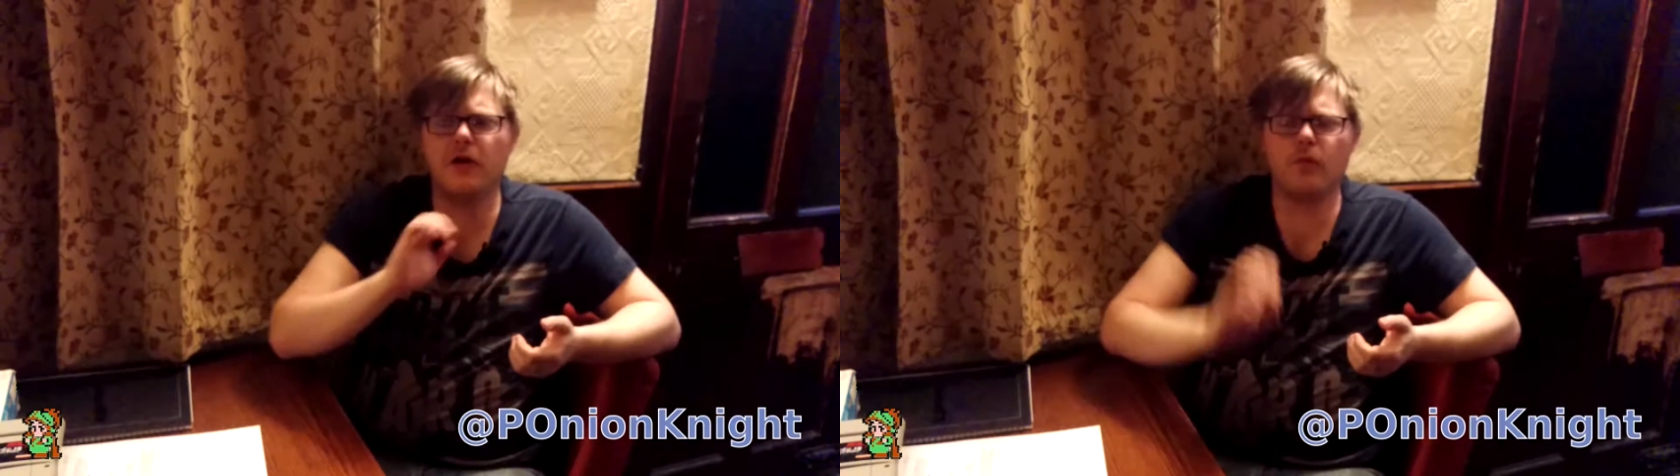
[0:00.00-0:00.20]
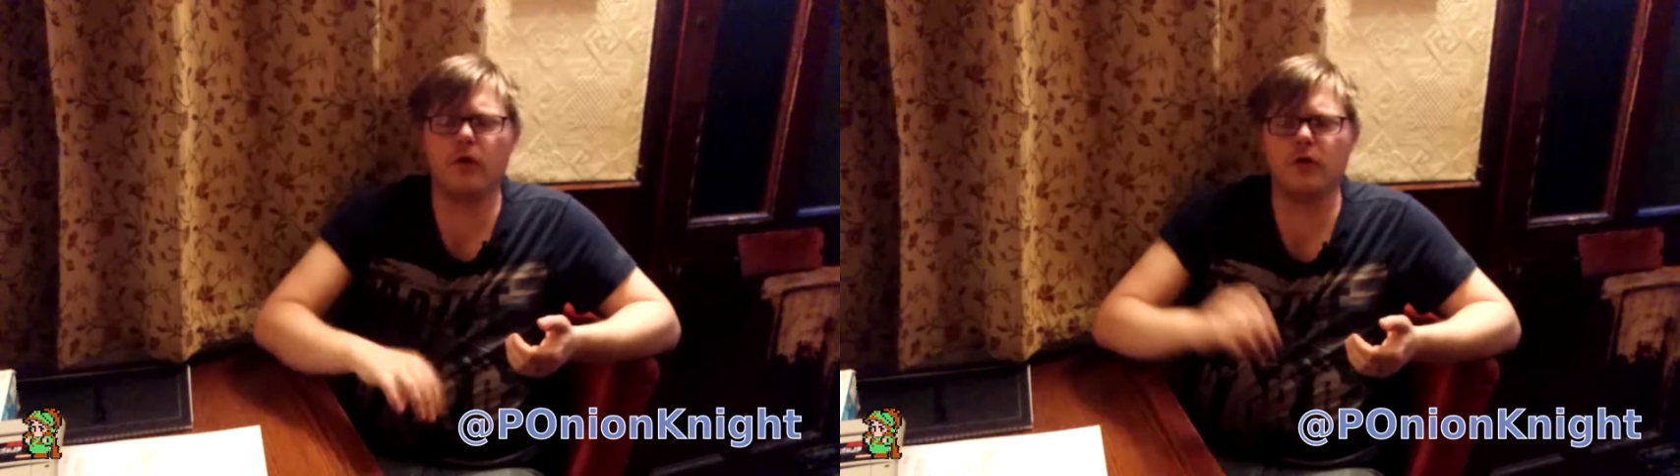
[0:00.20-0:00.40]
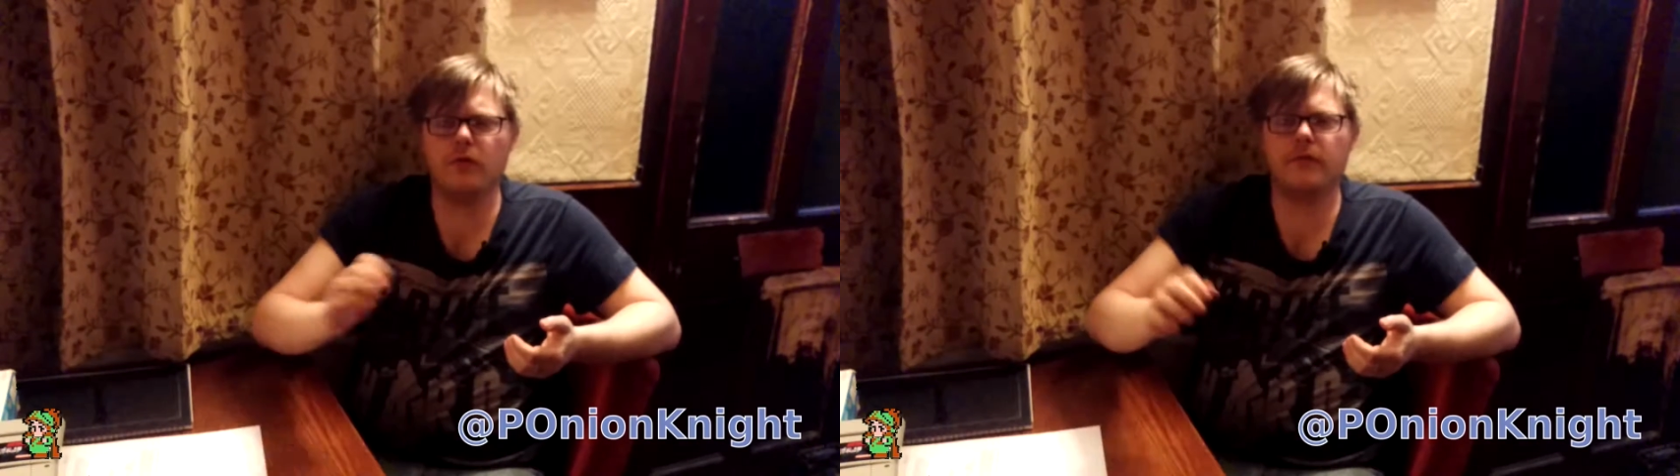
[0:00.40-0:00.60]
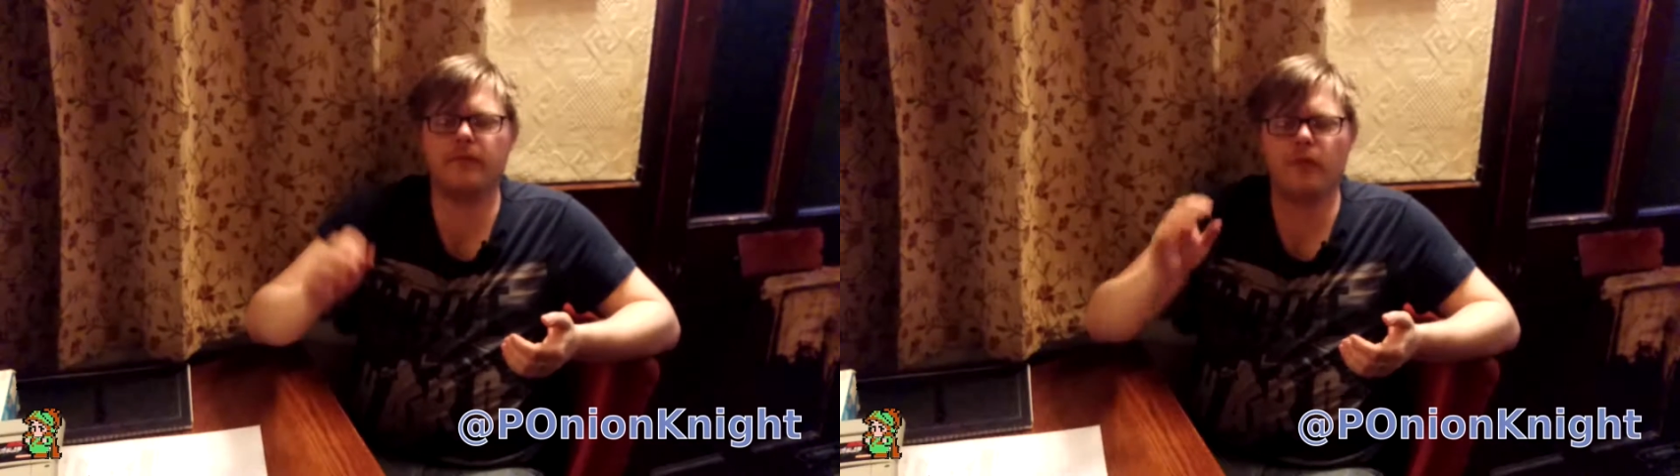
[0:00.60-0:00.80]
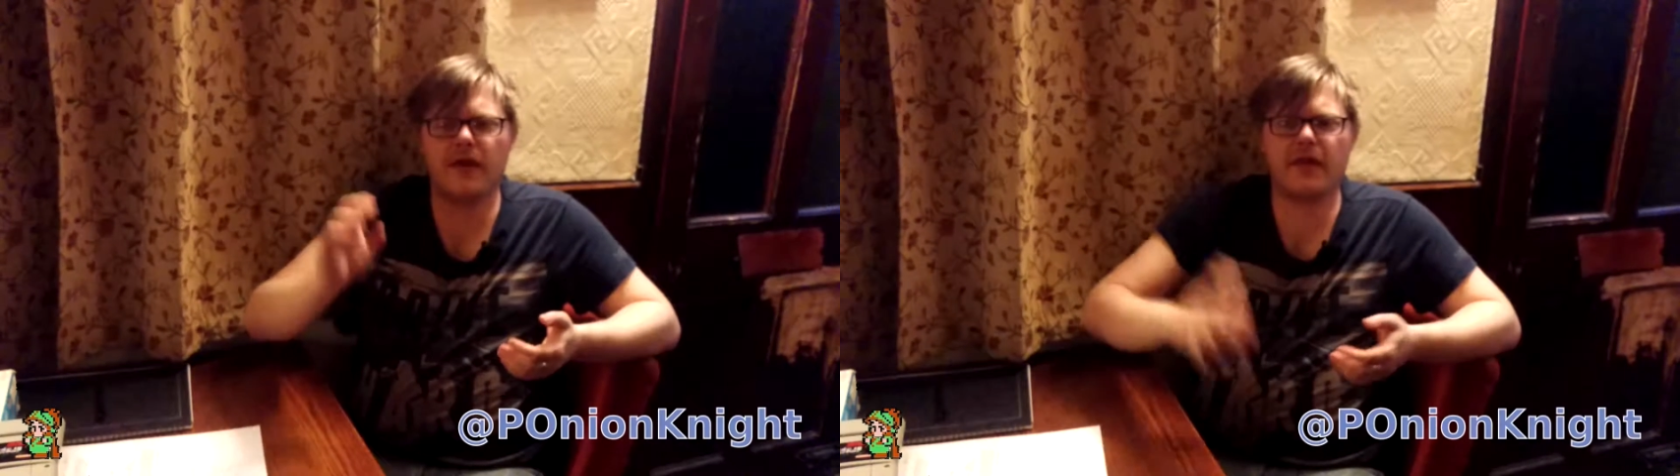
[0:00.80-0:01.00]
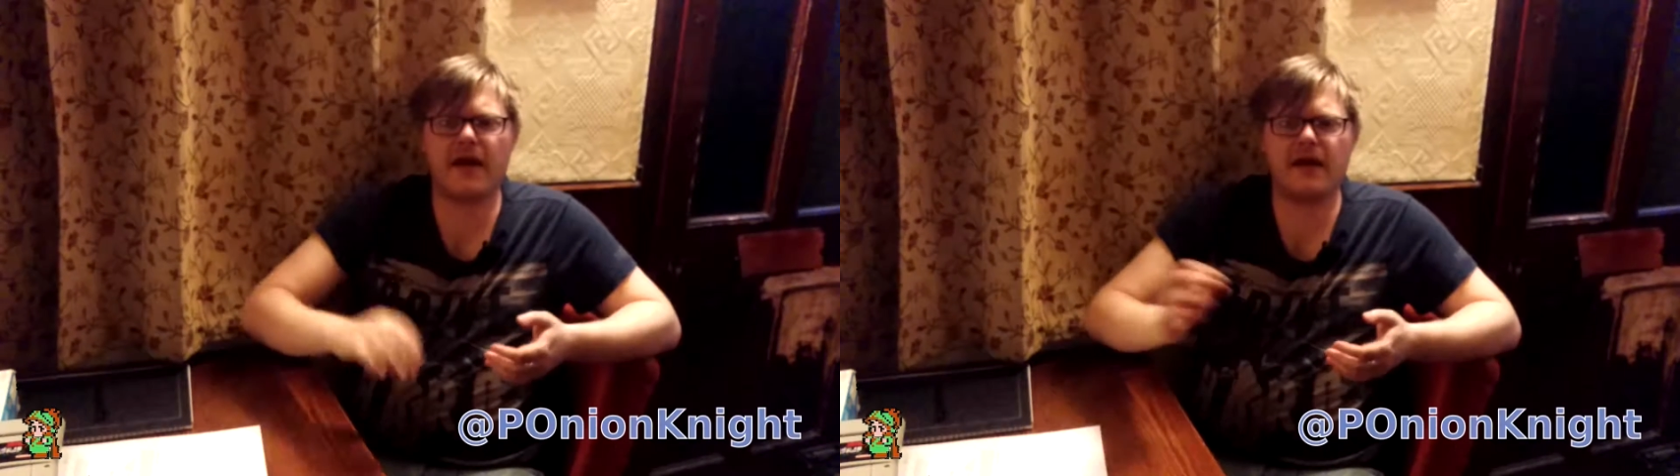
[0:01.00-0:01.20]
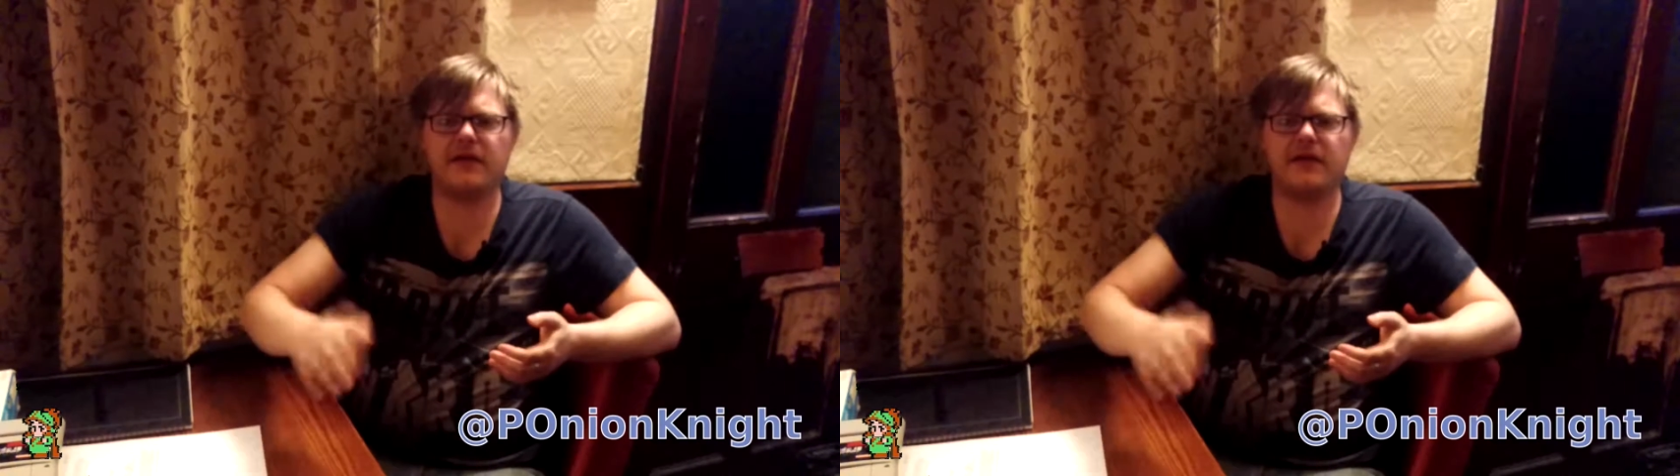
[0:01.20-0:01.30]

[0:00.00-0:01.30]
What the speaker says: whether that